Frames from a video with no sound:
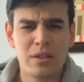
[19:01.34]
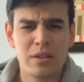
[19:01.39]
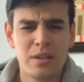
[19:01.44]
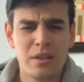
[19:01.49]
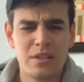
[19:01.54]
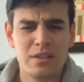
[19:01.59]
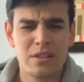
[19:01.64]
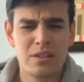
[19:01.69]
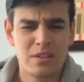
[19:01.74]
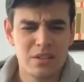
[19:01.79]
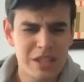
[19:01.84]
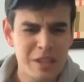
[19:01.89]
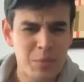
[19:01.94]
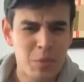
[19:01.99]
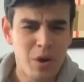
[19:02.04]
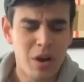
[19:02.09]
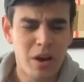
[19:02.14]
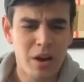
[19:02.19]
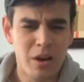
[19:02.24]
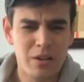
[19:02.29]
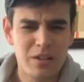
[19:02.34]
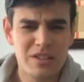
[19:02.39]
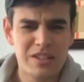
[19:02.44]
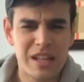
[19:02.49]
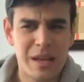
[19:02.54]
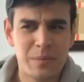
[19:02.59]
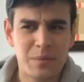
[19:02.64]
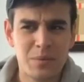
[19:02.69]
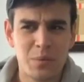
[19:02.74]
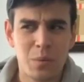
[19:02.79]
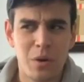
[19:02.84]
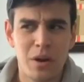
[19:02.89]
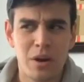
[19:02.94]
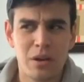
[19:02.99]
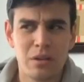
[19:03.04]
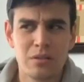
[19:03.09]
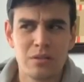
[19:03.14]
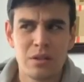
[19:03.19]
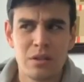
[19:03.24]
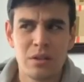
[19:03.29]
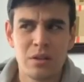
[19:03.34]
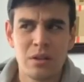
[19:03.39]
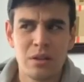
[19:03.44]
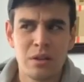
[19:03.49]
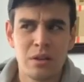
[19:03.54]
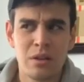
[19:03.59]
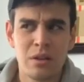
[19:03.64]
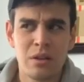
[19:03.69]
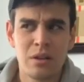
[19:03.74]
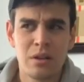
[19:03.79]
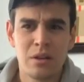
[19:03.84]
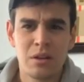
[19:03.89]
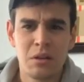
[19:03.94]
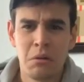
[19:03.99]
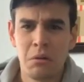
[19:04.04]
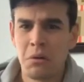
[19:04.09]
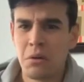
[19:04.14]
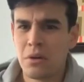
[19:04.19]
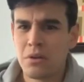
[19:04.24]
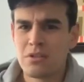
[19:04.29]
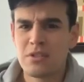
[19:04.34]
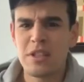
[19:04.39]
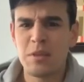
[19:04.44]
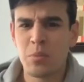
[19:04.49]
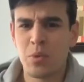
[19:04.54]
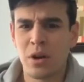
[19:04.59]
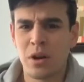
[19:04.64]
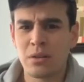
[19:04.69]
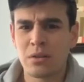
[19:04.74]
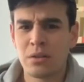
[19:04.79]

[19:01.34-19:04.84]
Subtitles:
Is it sleepwalk or slept-walked? Sleepwalked.